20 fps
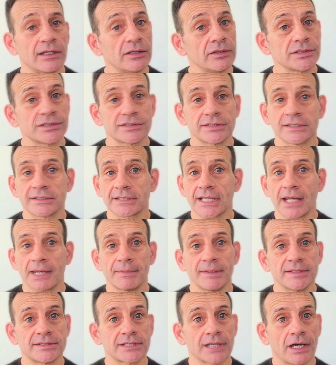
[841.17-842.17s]
it's got to
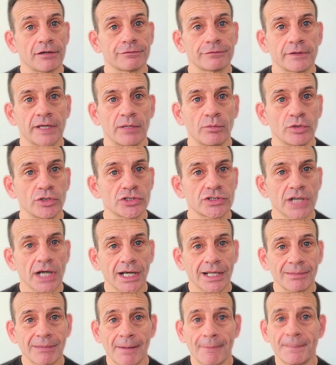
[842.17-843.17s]
be tough. And when you're
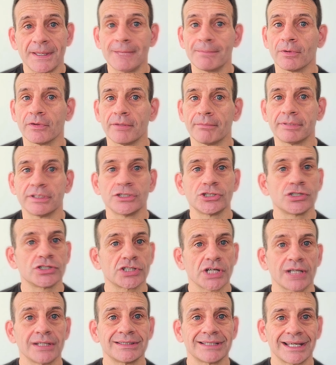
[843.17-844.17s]
talking about people that have been
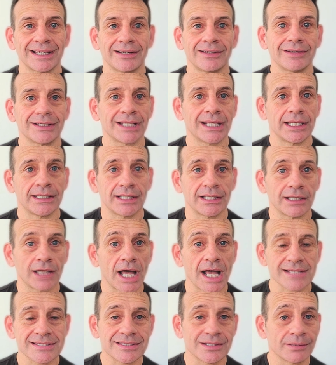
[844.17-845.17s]
shut down and they
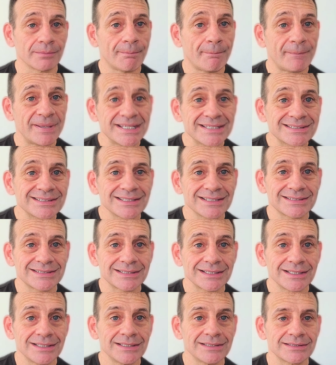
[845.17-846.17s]
lost their
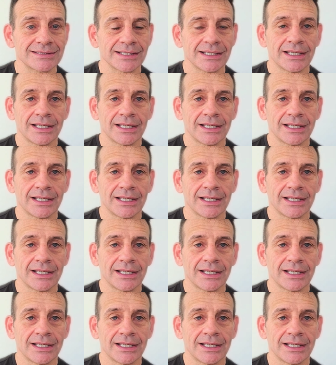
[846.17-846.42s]
businesses,